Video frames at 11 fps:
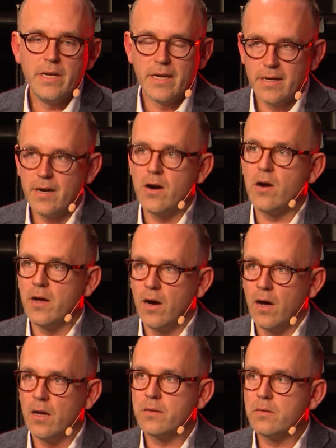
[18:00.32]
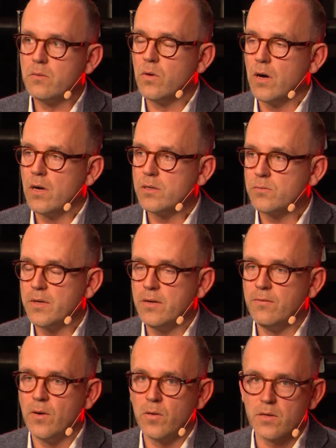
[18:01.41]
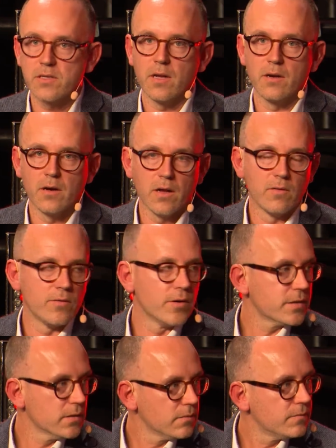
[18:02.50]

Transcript: did early on was we focused on a vertical.